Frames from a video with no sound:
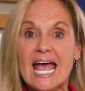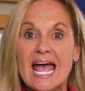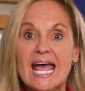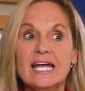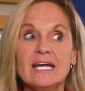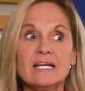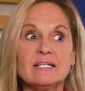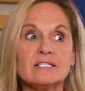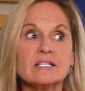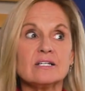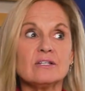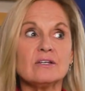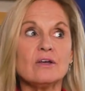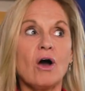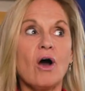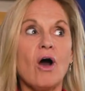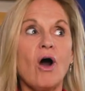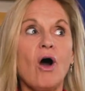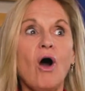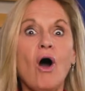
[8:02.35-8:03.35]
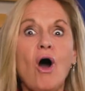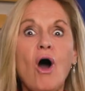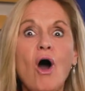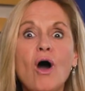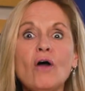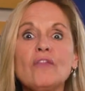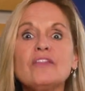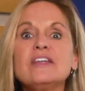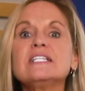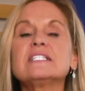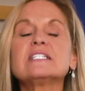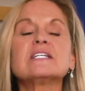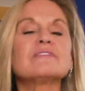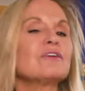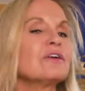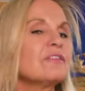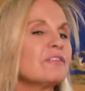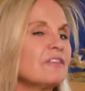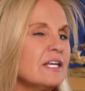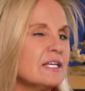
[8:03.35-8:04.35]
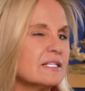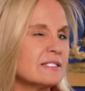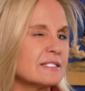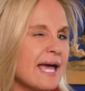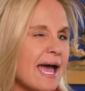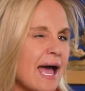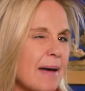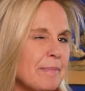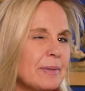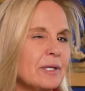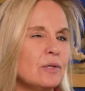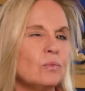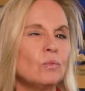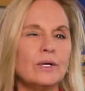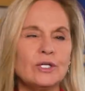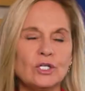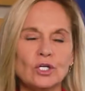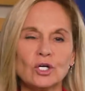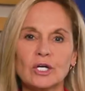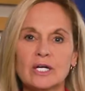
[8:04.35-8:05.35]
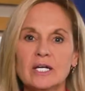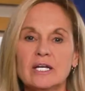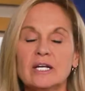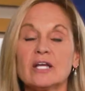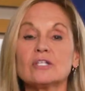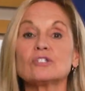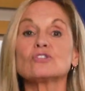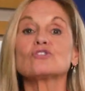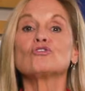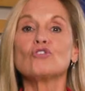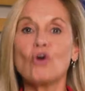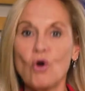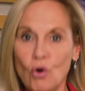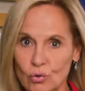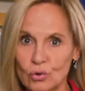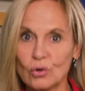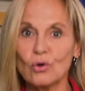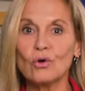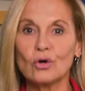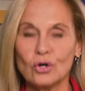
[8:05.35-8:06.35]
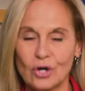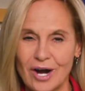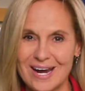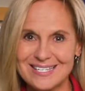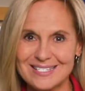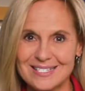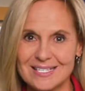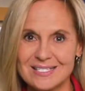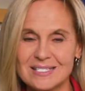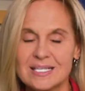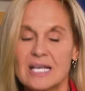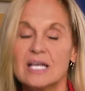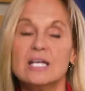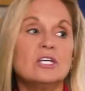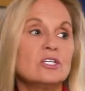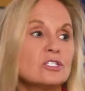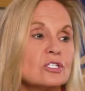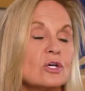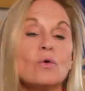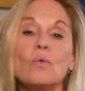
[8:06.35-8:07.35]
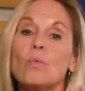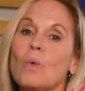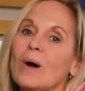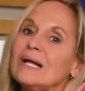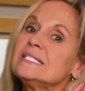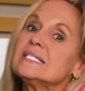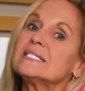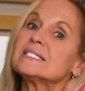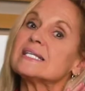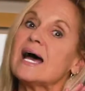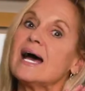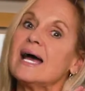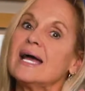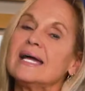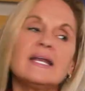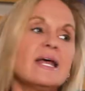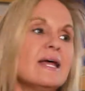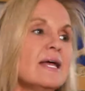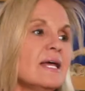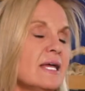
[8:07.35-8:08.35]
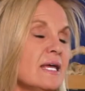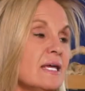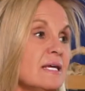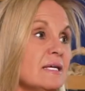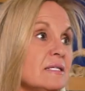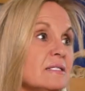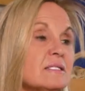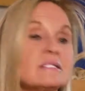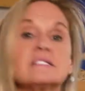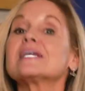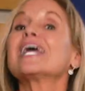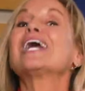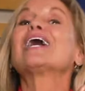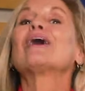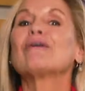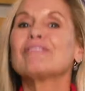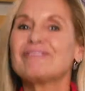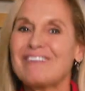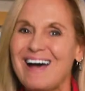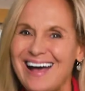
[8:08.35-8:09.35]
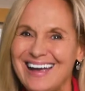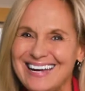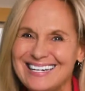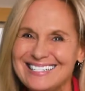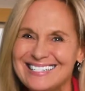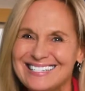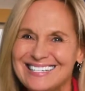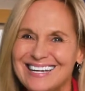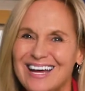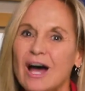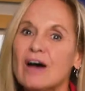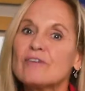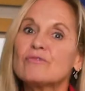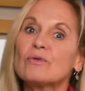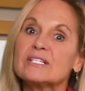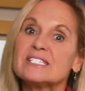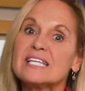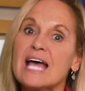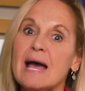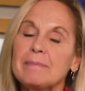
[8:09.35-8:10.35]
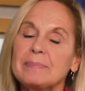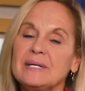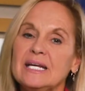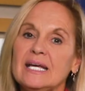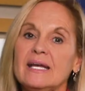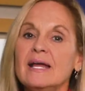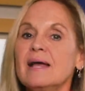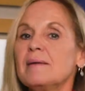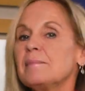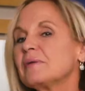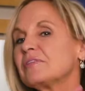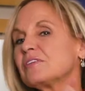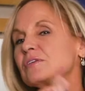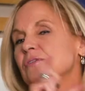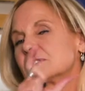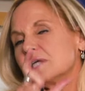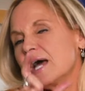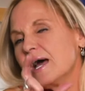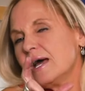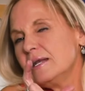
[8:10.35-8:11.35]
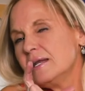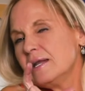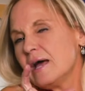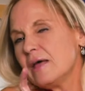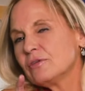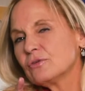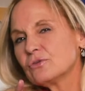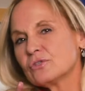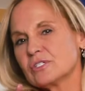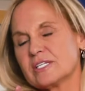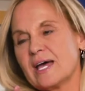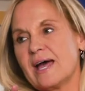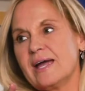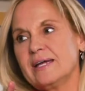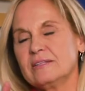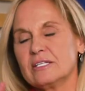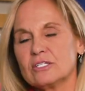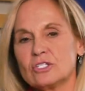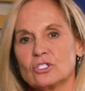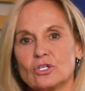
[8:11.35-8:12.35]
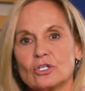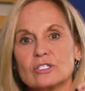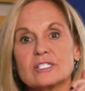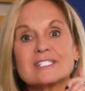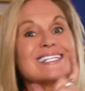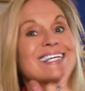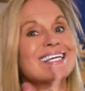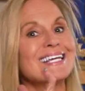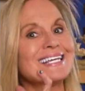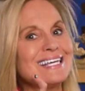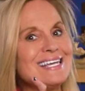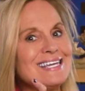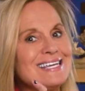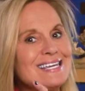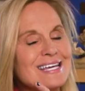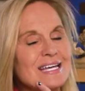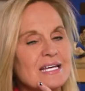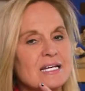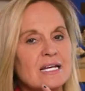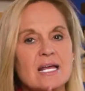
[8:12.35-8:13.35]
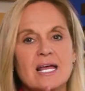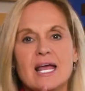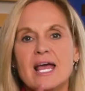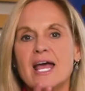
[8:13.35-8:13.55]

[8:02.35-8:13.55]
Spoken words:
And all these different things happen when you're in a total crisis. So one side is terrified of what's happening, but there's another side that starts kicking in.